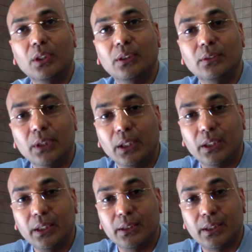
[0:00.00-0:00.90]
the
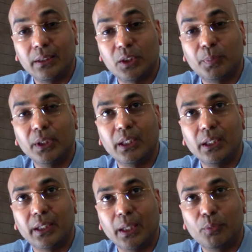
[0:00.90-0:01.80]
increase and spurt
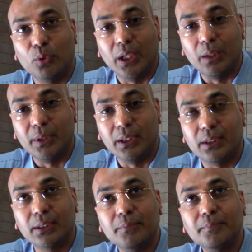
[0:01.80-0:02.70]
in type 2
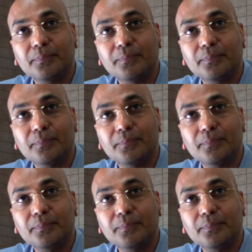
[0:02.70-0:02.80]
diabetes.